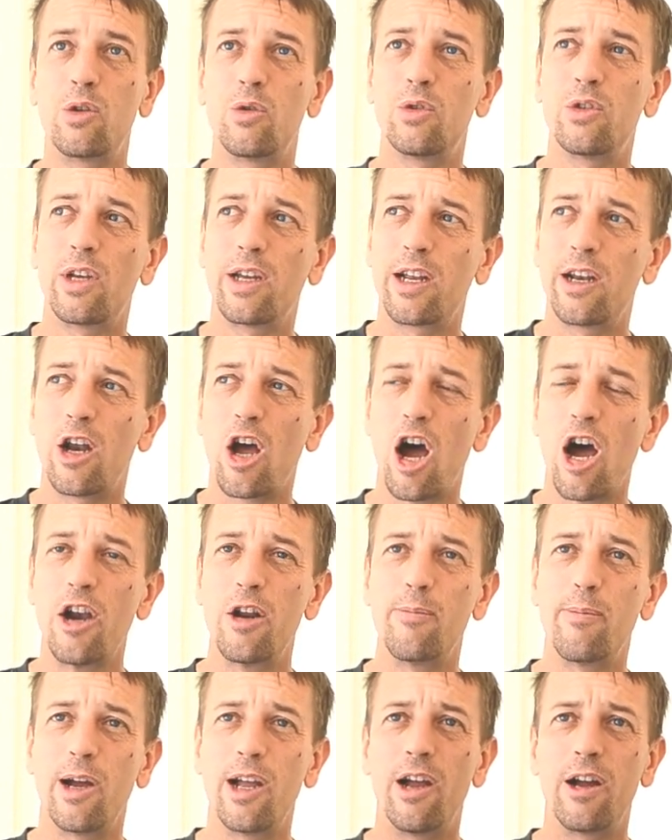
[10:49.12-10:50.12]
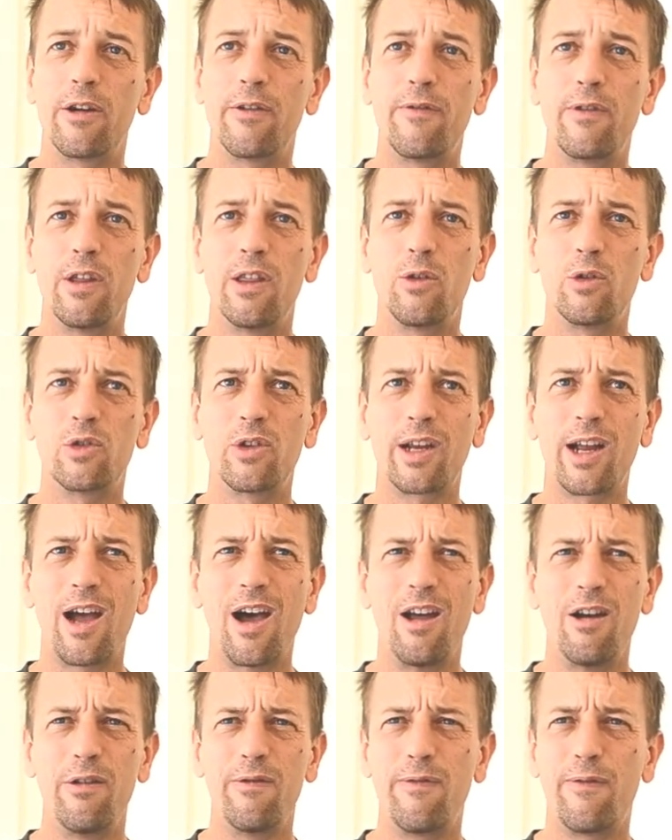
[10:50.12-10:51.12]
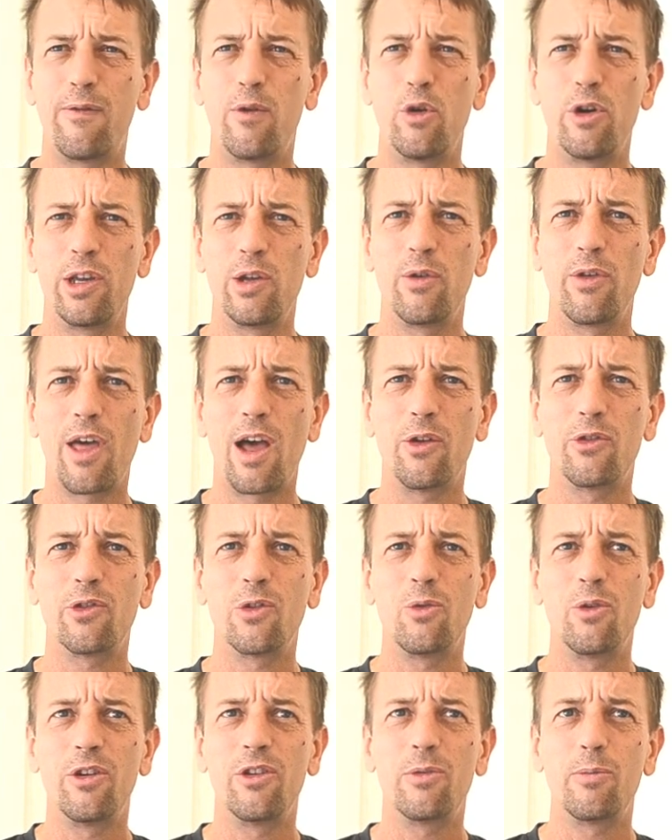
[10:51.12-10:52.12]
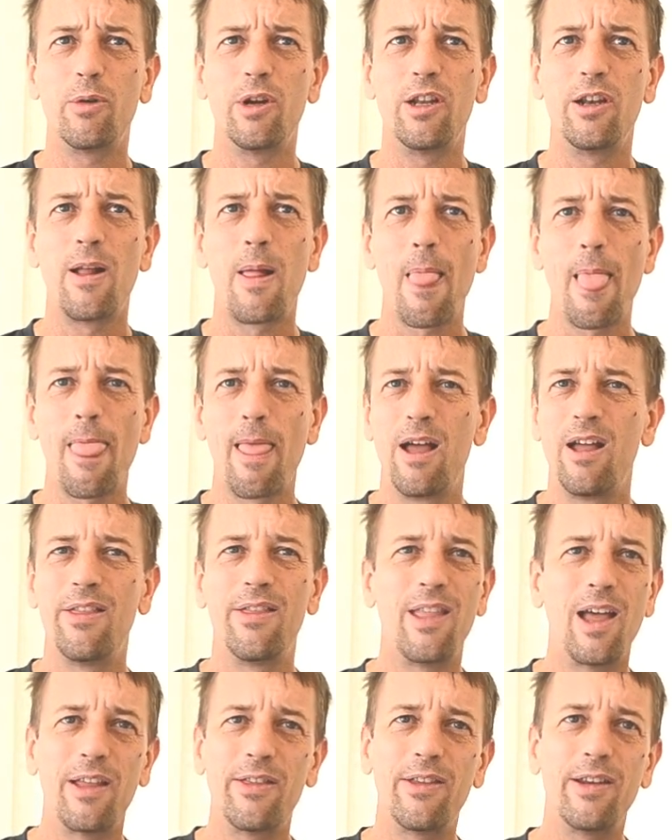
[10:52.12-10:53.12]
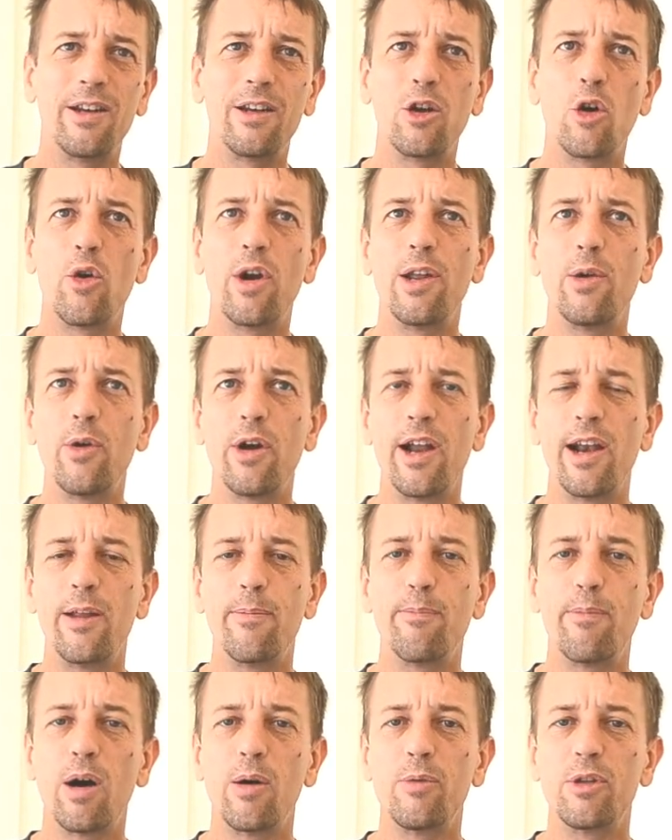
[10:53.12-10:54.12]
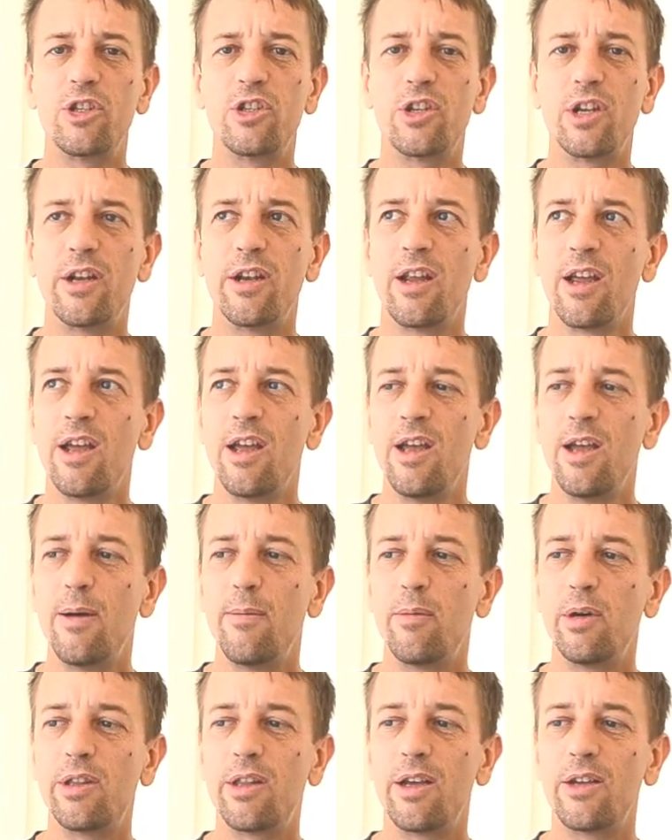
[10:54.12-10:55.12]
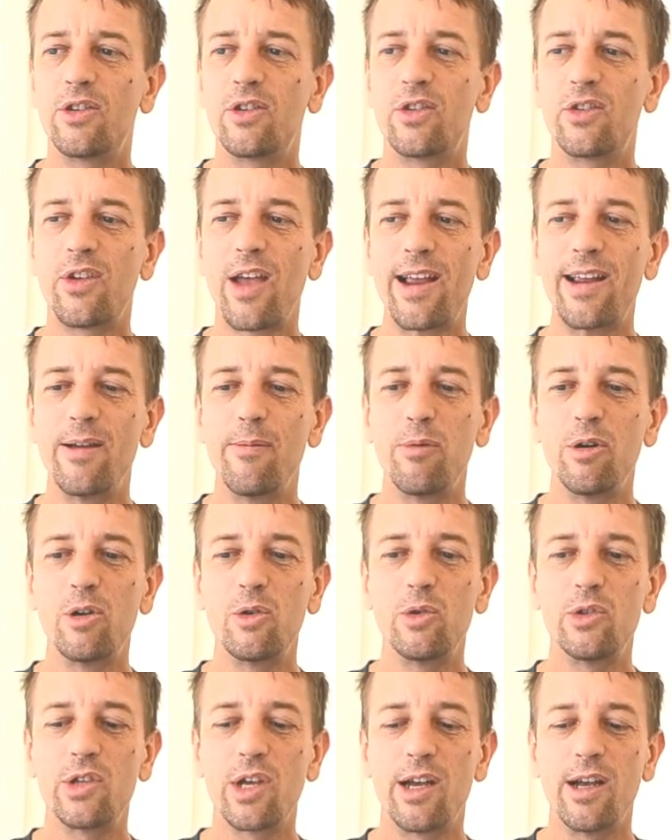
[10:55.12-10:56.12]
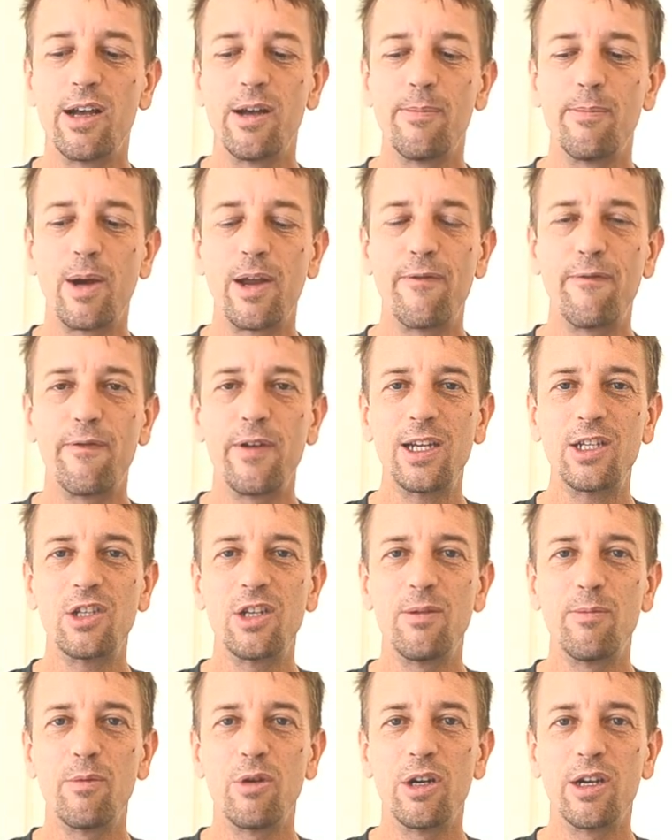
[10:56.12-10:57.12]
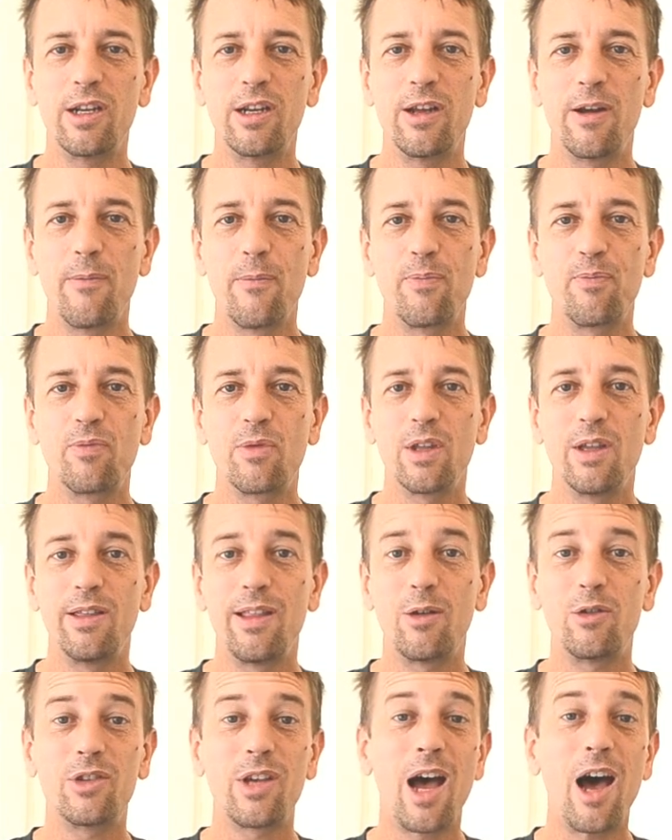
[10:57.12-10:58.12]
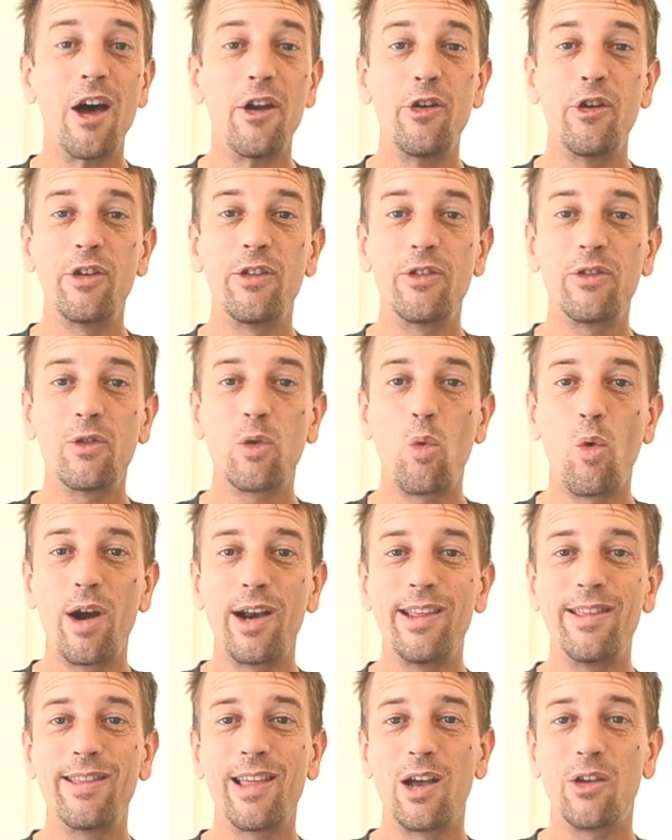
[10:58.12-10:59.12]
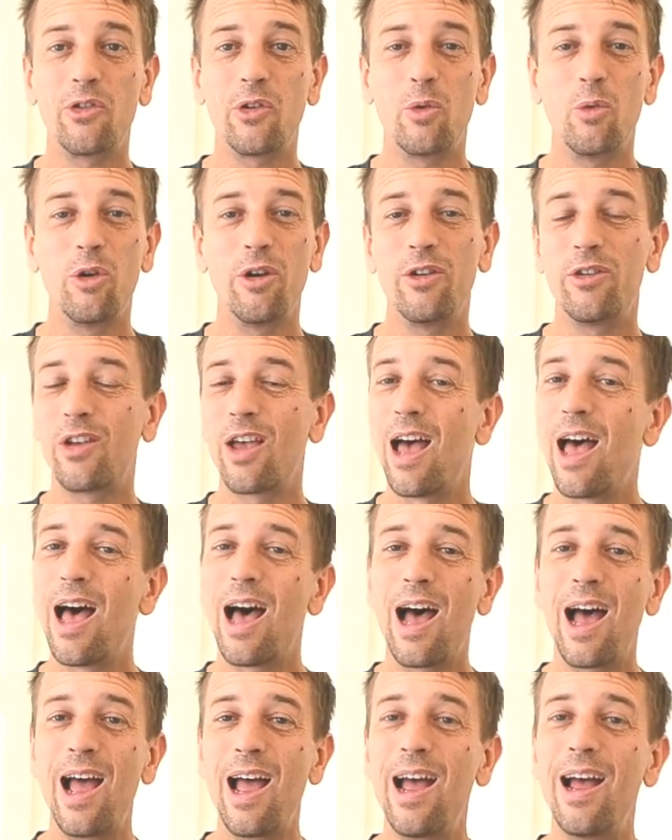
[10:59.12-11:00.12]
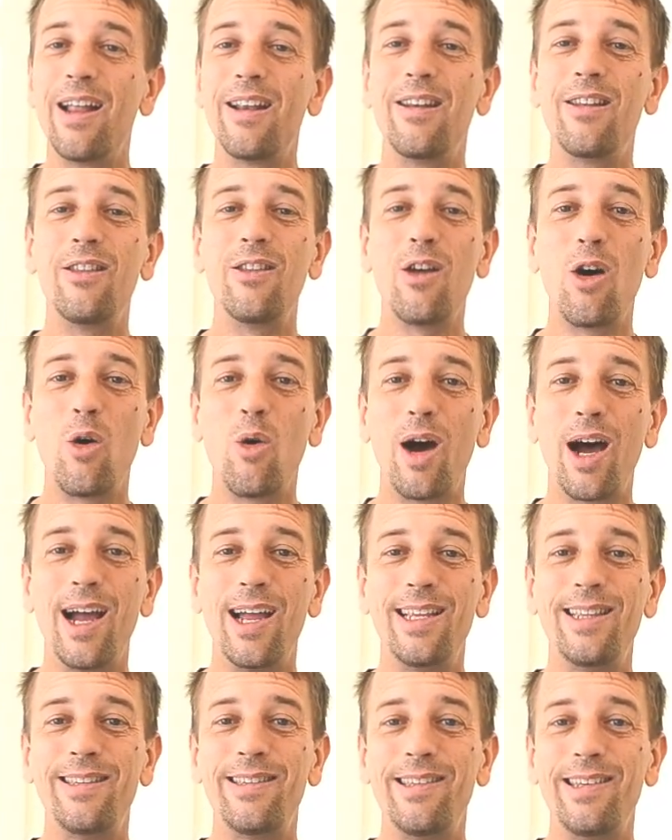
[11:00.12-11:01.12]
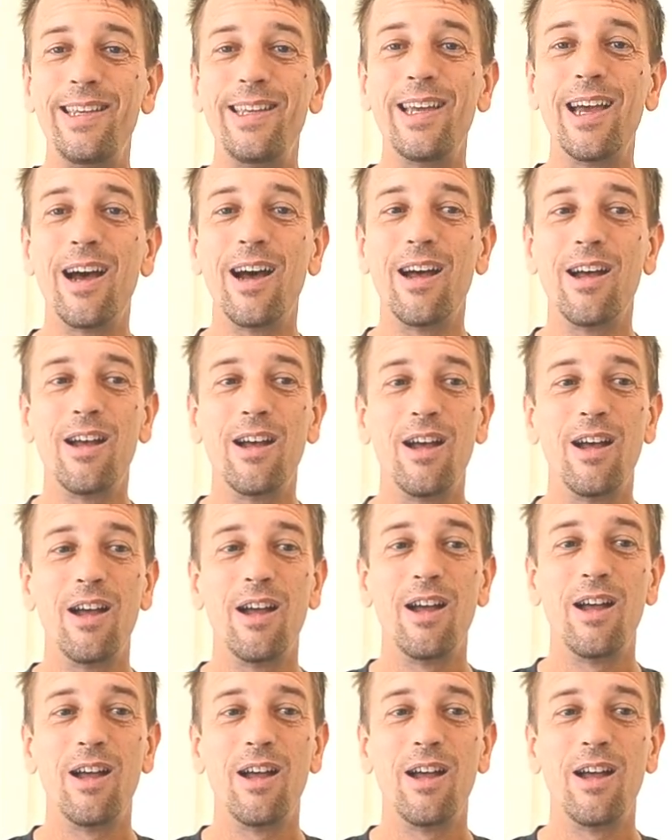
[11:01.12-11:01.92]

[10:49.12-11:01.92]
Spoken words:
was like an autobiography that was like 140,000 words, but that didn't go anywhere. I didn't publish it. But the second book was my fiction book. That was 120,000 words. I had no idea.